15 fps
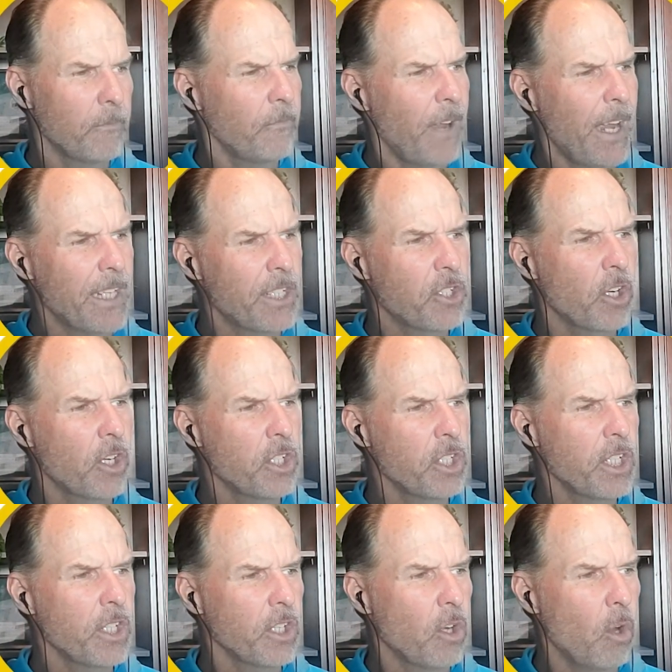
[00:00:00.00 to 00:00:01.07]
Fast
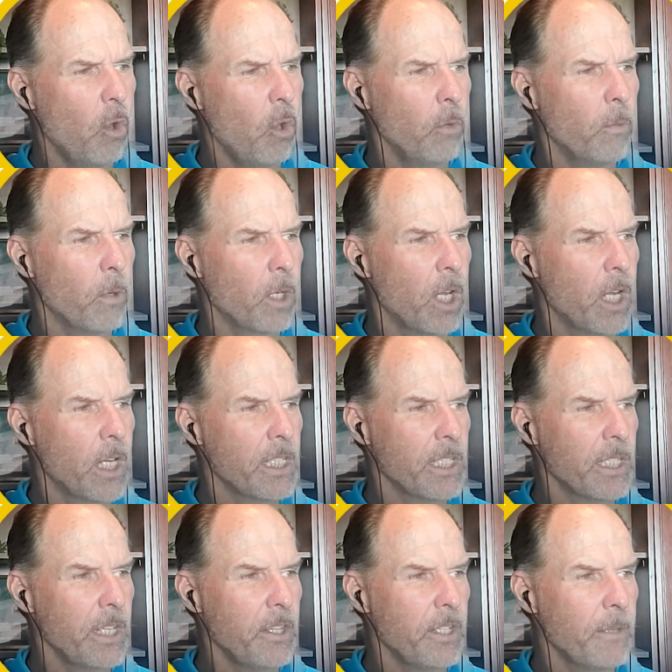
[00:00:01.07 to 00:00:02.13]
charging in the cold will cause
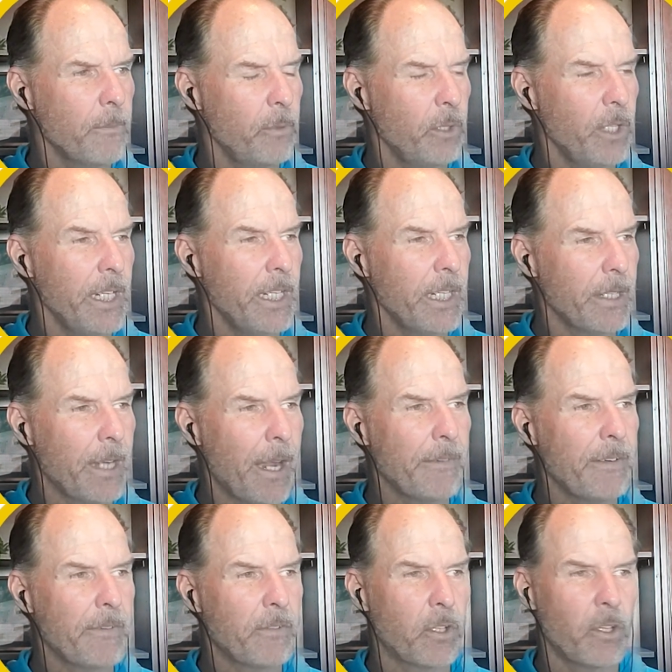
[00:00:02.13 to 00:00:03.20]
lithium plating. Now,
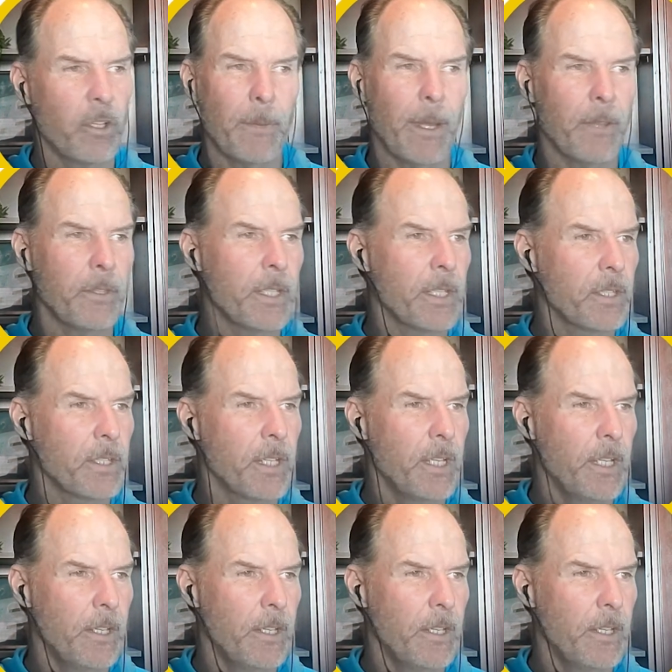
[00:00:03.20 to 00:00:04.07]
I've never heard about this.